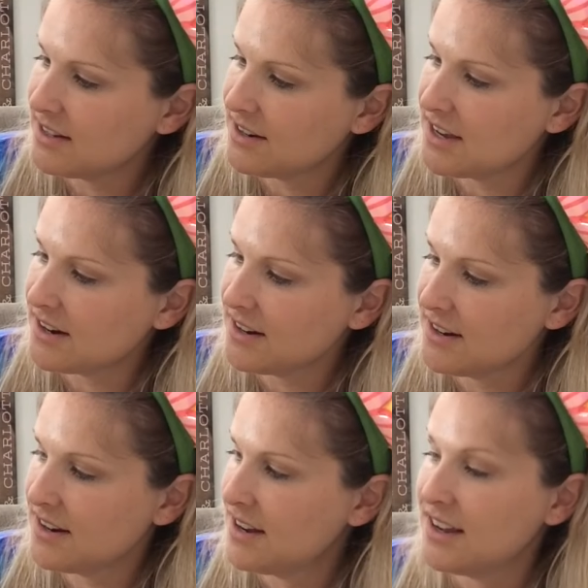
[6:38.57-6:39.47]
are here.
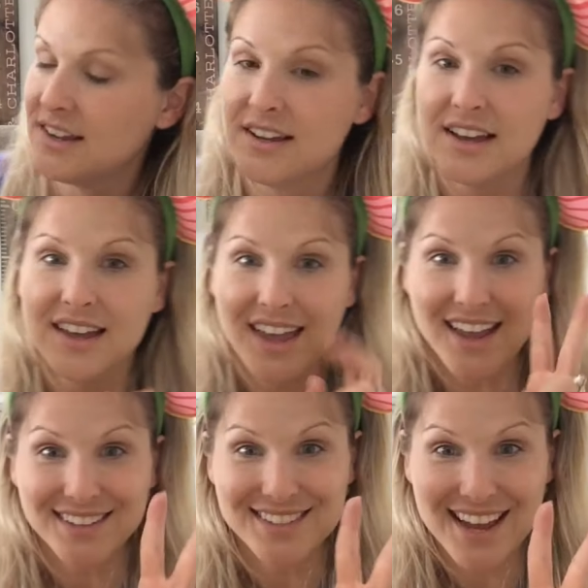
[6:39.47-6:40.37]

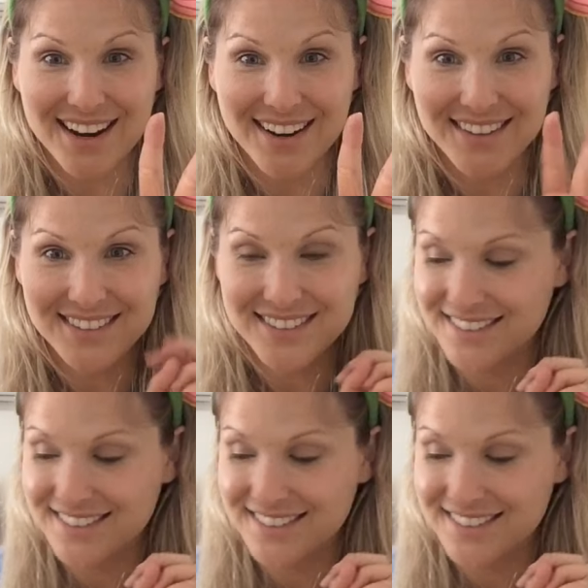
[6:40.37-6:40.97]
Antenna.